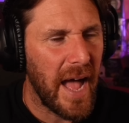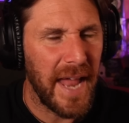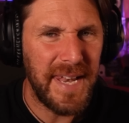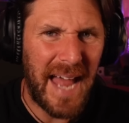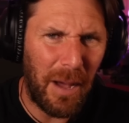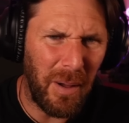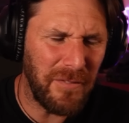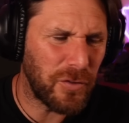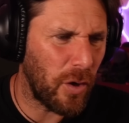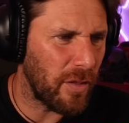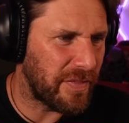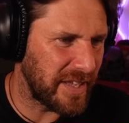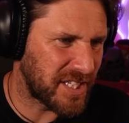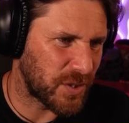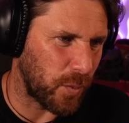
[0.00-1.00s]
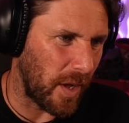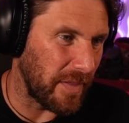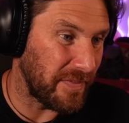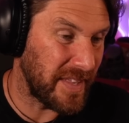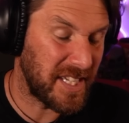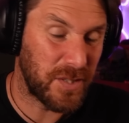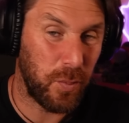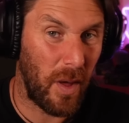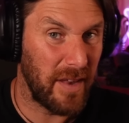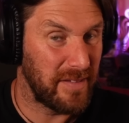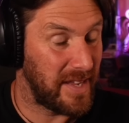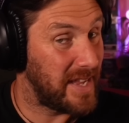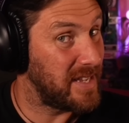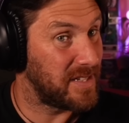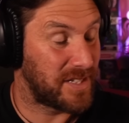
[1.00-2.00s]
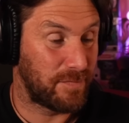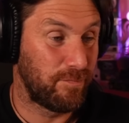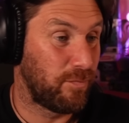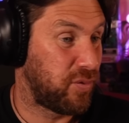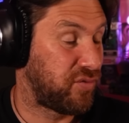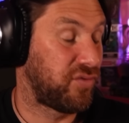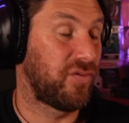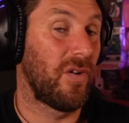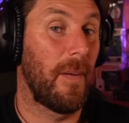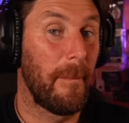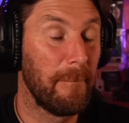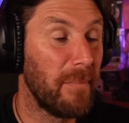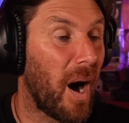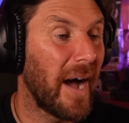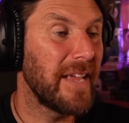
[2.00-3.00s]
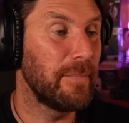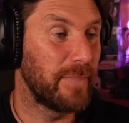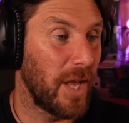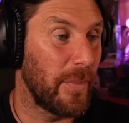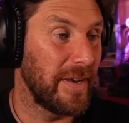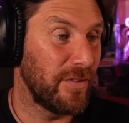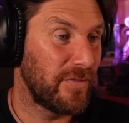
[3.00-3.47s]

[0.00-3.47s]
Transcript: And now I've got this one. This one is mind-blowing.